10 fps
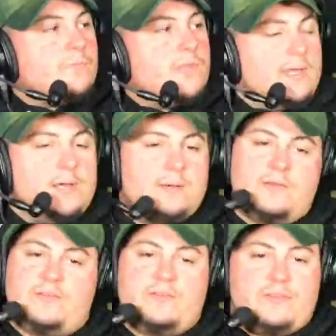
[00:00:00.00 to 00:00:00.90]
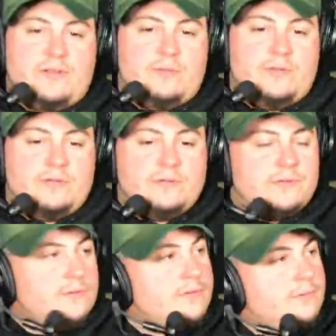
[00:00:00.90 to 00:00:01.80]
Yeah, it's just a terrible engine,
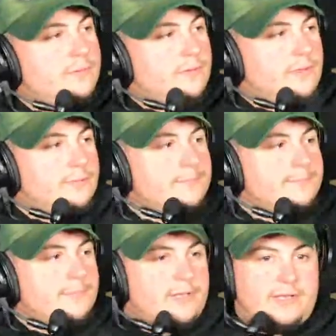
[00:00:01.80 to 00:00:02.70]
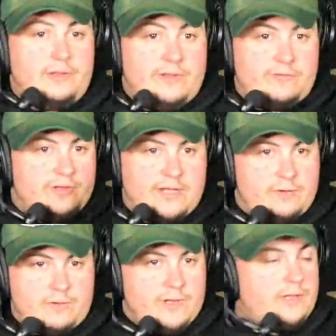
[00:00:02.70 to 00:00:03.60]
And he loves it. I don't
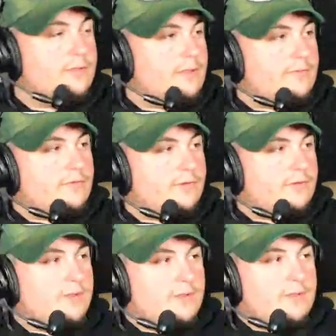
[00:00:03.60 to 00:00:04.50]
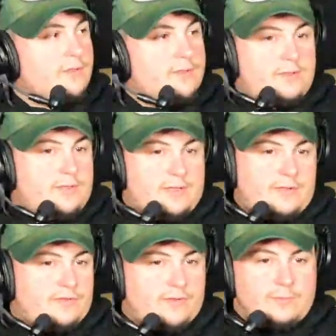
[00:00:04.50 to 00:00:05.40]
know why he loves it. He
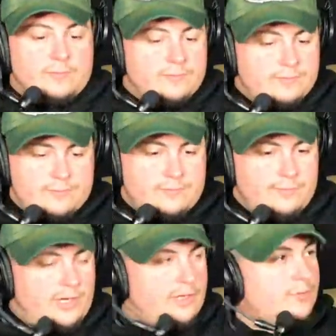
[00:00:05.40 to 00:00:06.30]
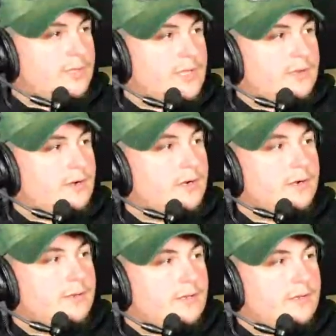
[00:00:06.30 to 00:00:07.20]
has some bond with that car,
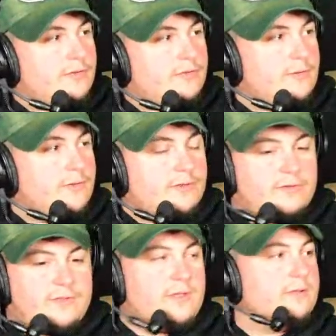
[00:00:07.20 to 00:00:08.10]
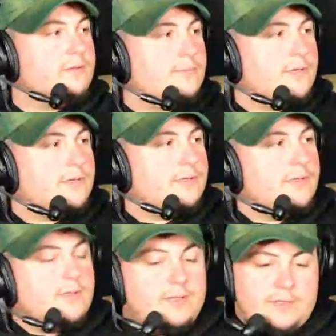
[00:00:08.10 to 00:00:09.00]
and I just don't understand. But
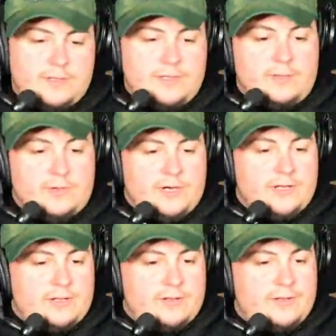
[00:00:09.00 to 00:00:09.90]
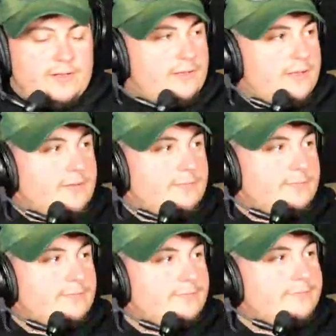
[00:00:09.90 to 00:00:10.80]
he bought it, and I did it
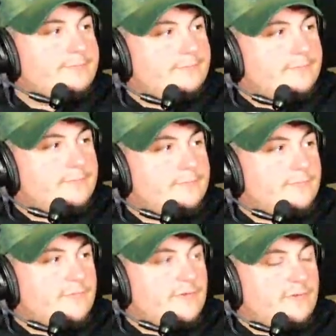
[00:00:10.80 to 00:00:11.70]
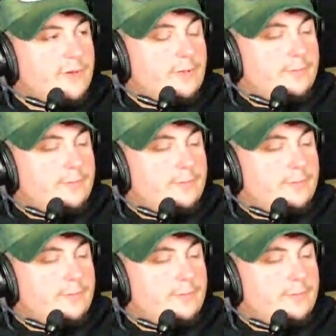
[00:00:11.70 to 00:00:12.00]
for free.